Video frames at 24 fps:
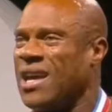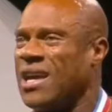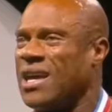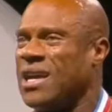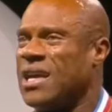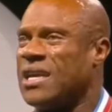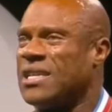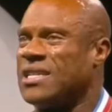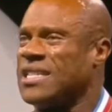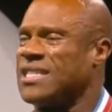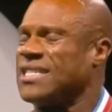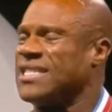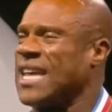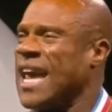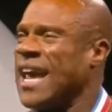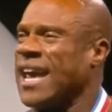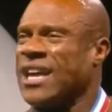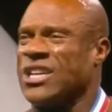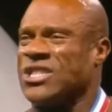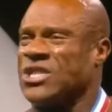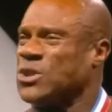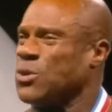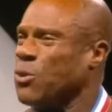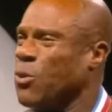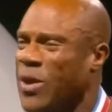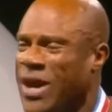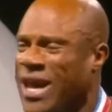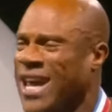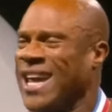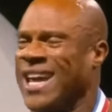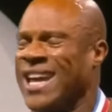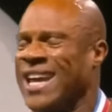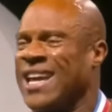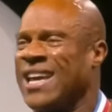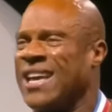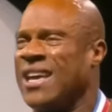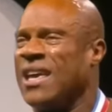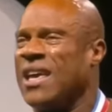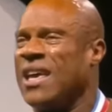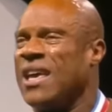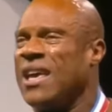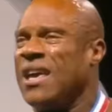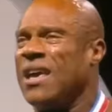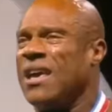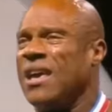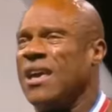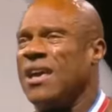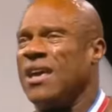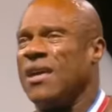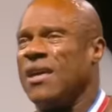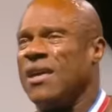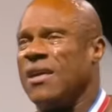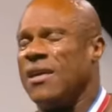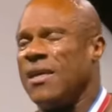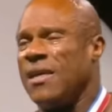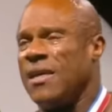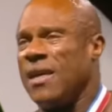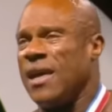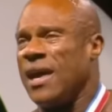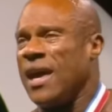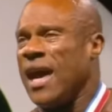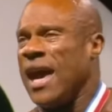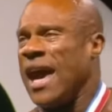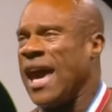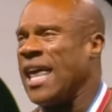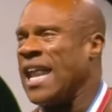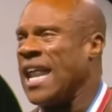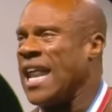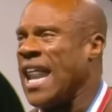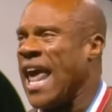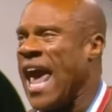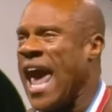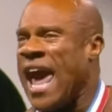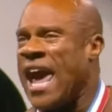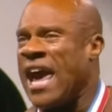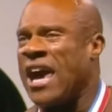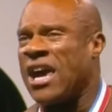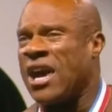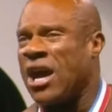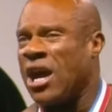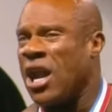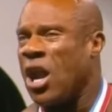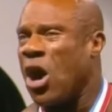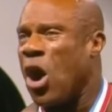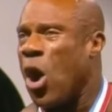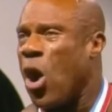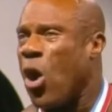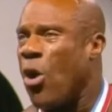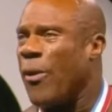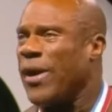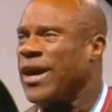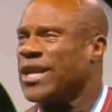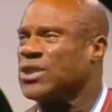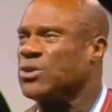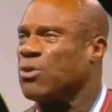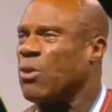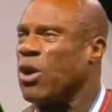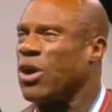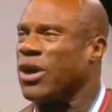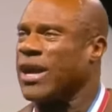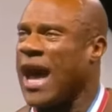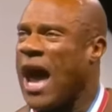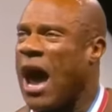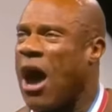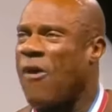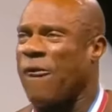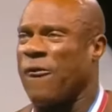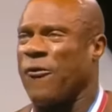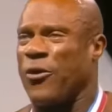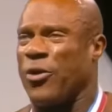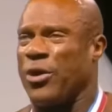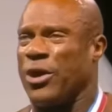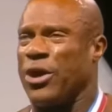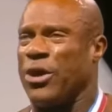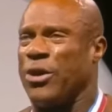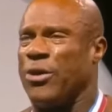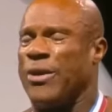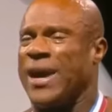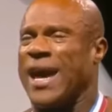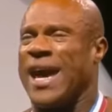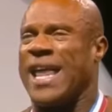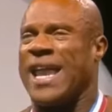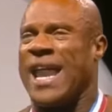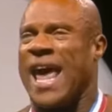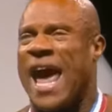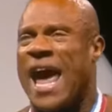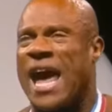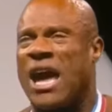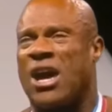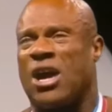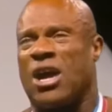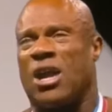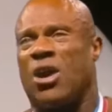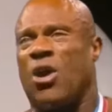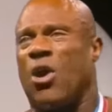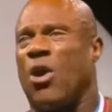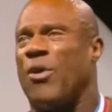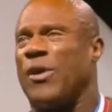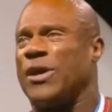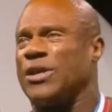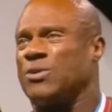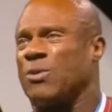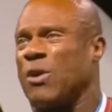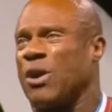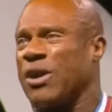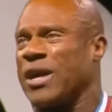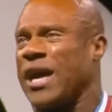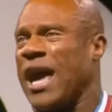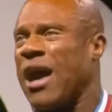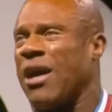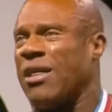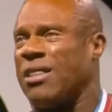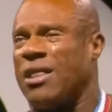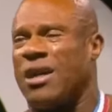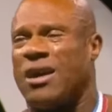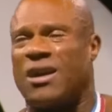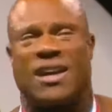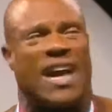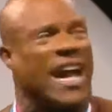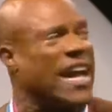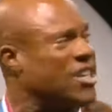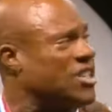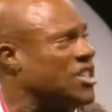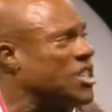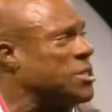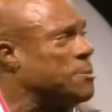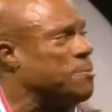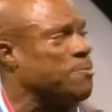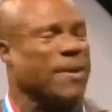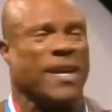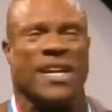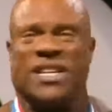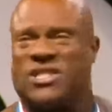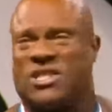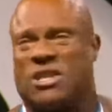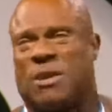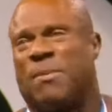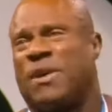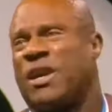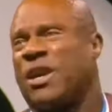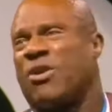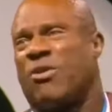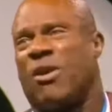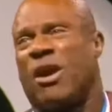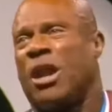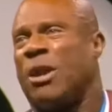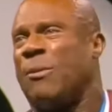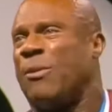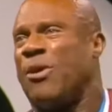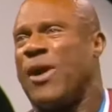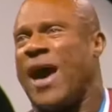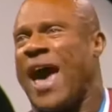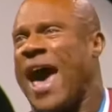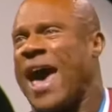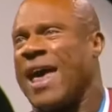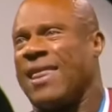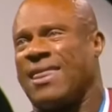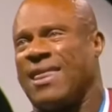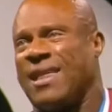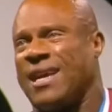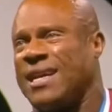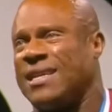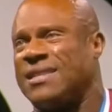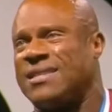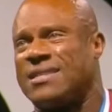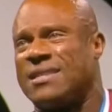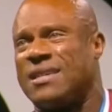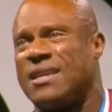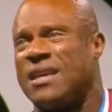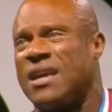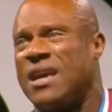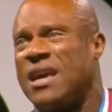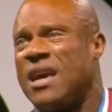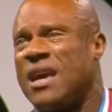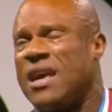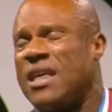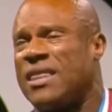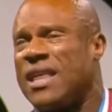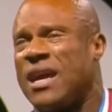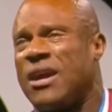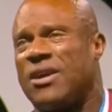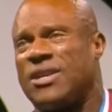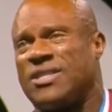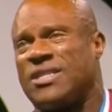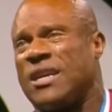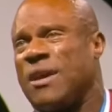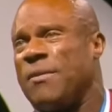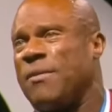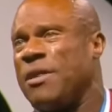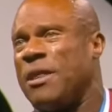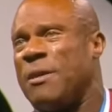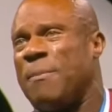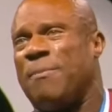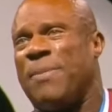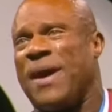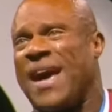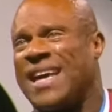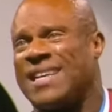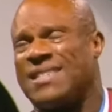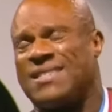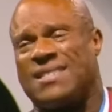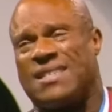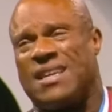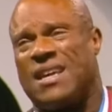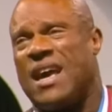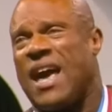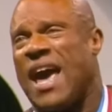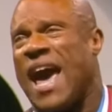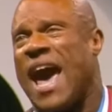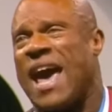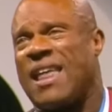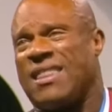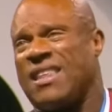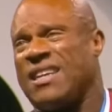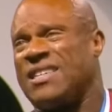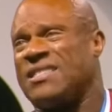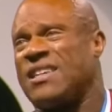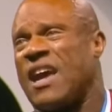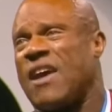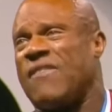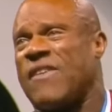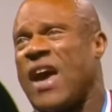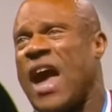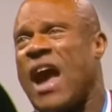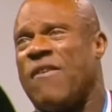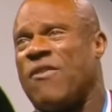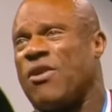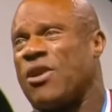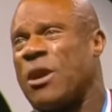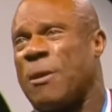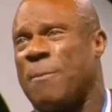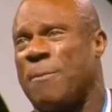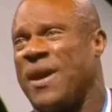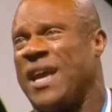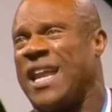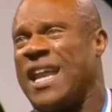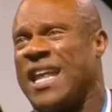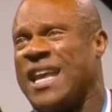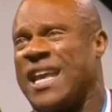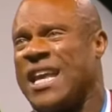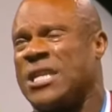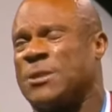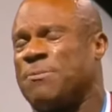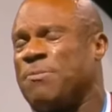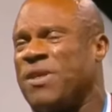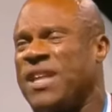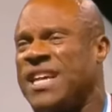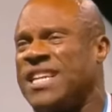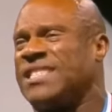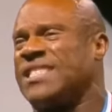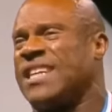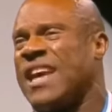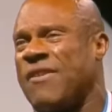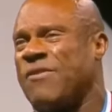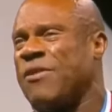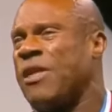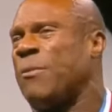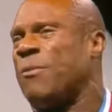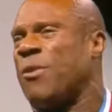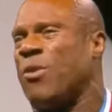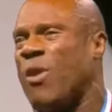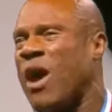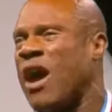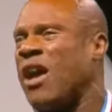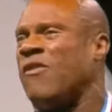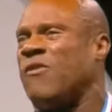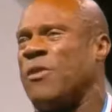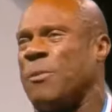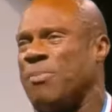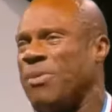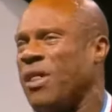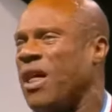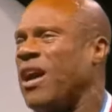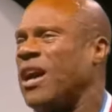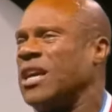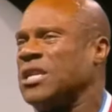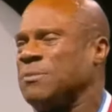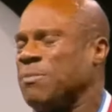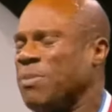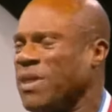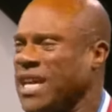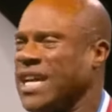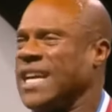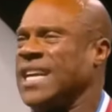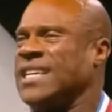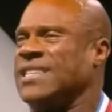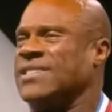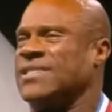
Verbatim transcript: Just take a swing. And it ain't going to always work out for you. It ain't going to always work out. Look, I just beat some incredible athletes. They are some of the best athletes I've ever competed against. Please give them a round of applause, please.